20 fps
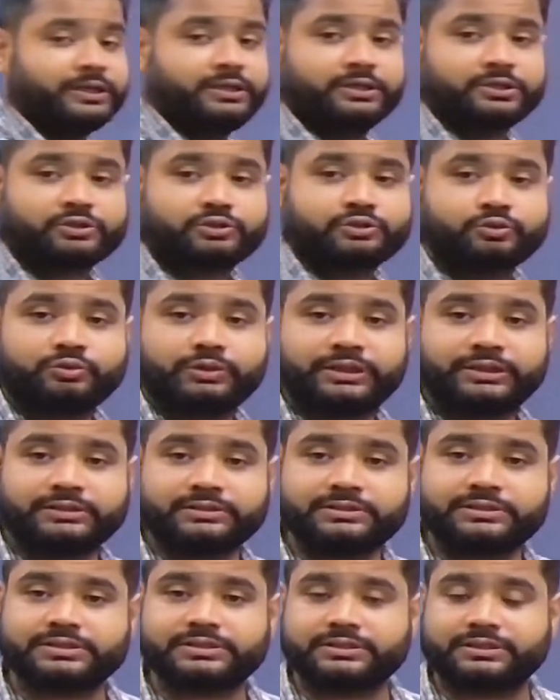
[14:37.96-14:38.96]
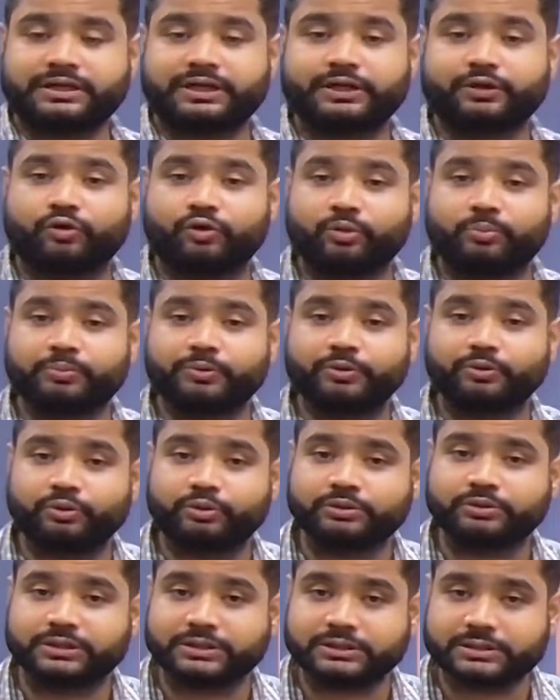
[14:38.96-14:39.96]
students, I hope you
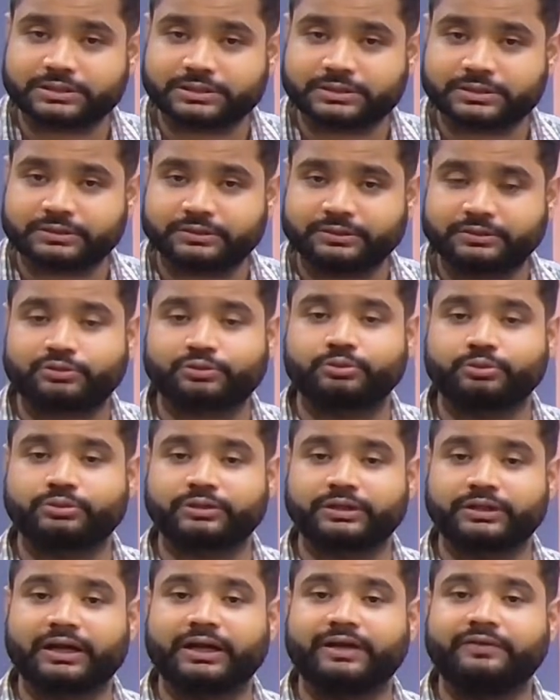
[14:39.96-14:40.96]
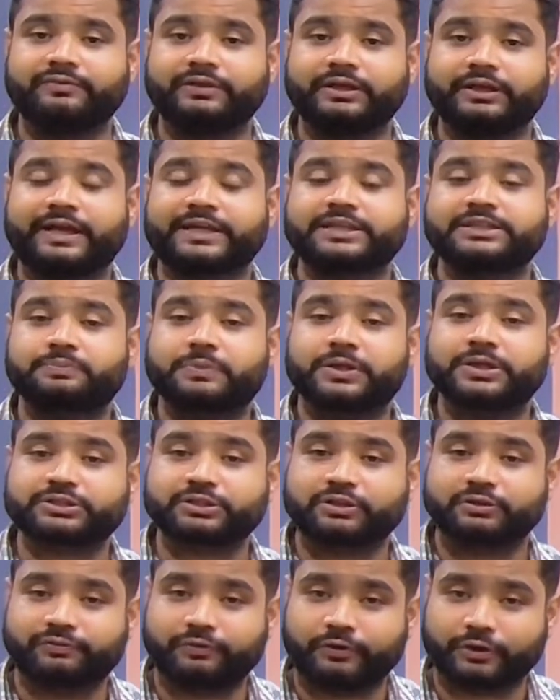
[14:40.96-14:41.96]
know this, to derive the
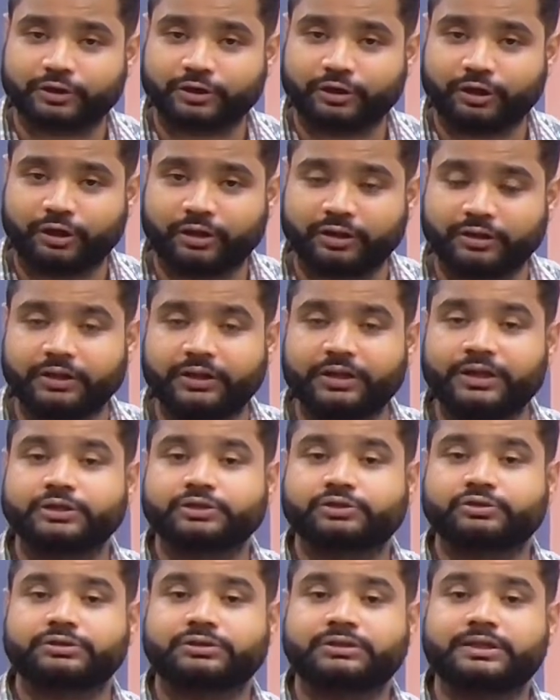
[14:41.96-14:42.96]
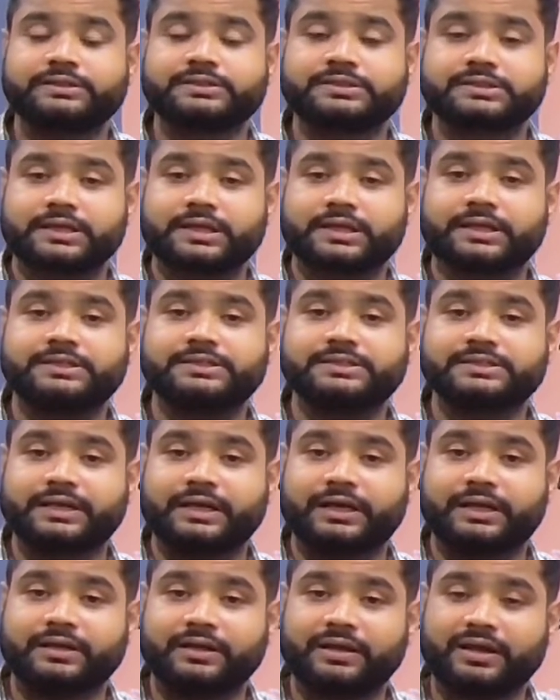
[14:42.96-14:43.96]
expression for torque. So this is
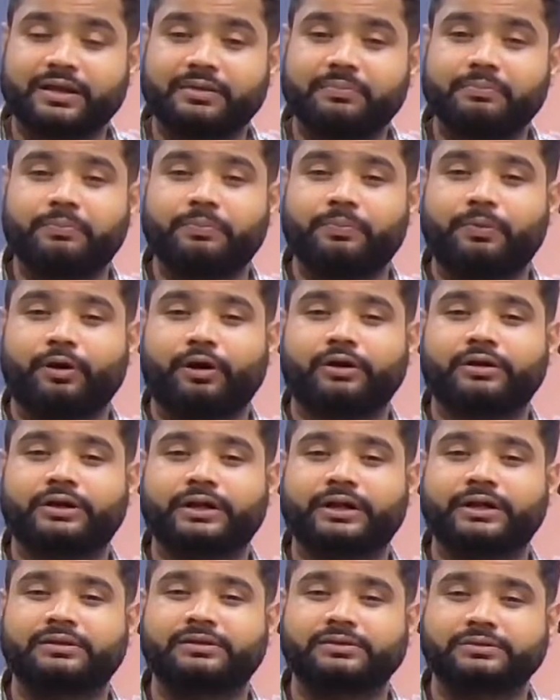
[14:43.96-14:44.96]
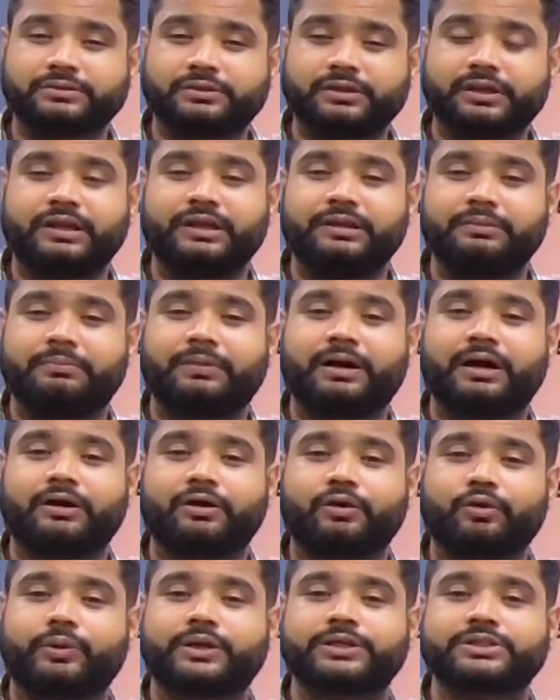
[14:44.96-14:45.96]
an important 3-mark
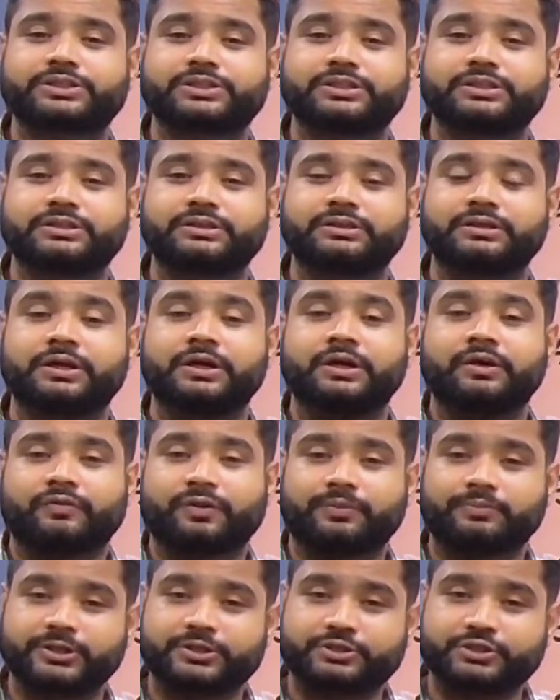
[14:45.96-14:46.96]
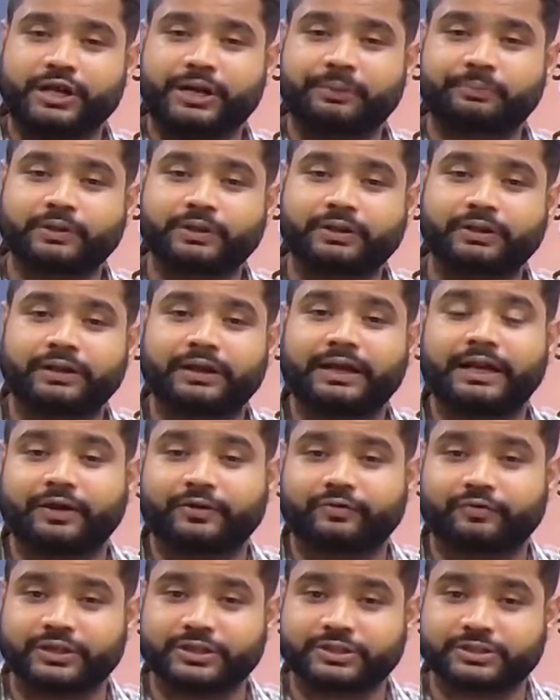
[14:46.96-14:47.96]
question from the chapter
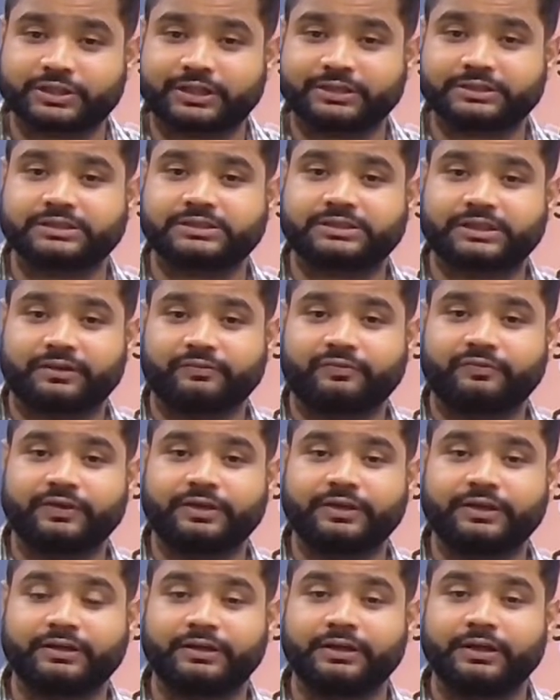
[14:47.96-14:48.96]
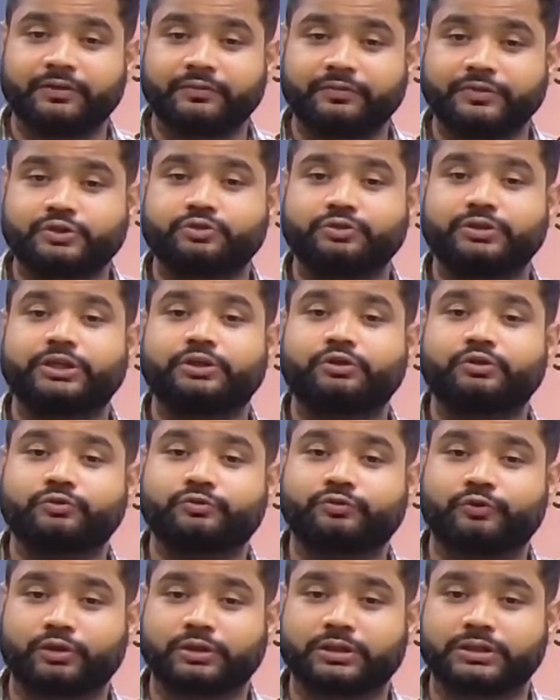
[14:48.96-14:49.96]
Electric Charges and Field, which you need to
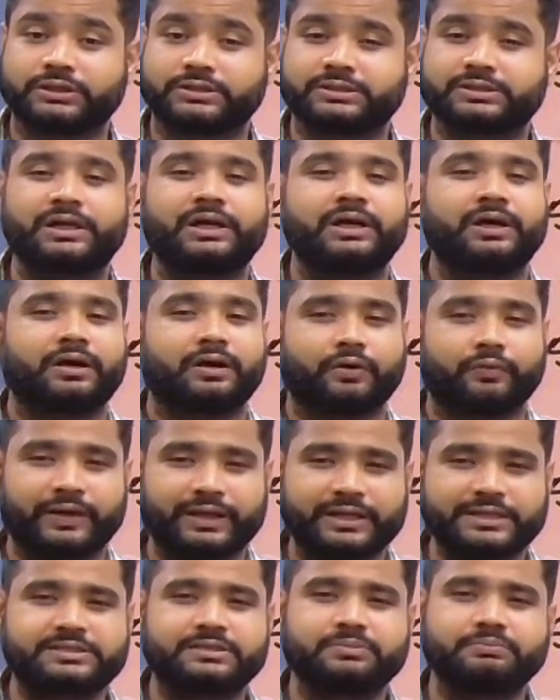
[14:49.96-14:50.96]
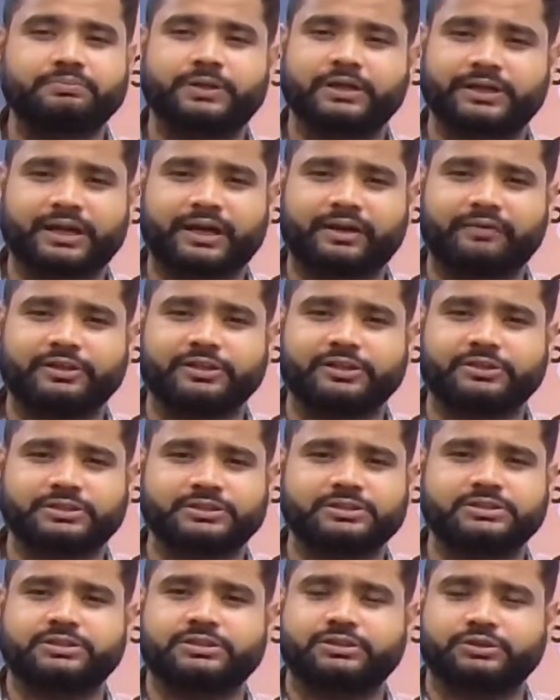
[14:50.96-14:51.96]
focus. A very simple
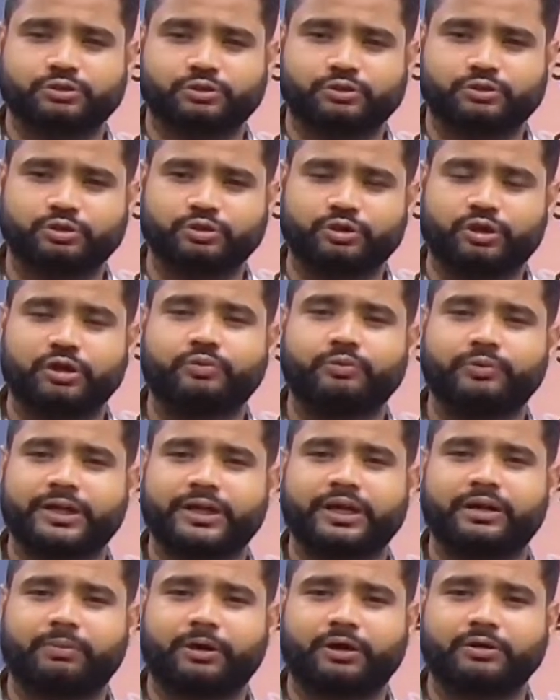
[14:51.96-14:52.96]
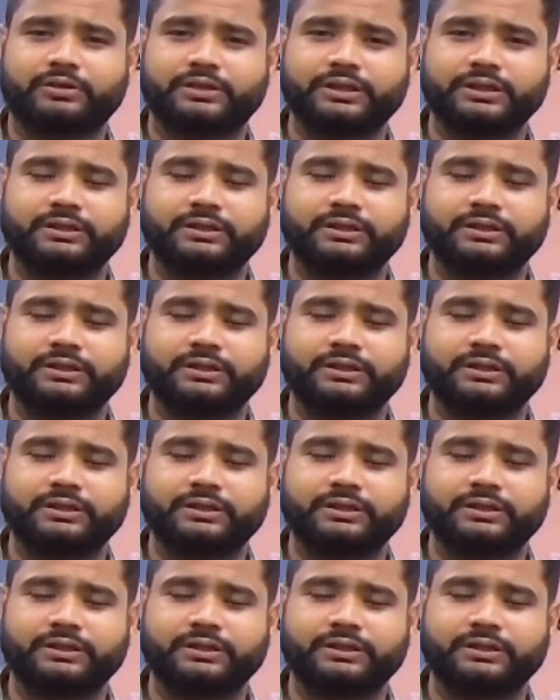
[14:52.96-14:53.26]
derivations, so do not worry about it,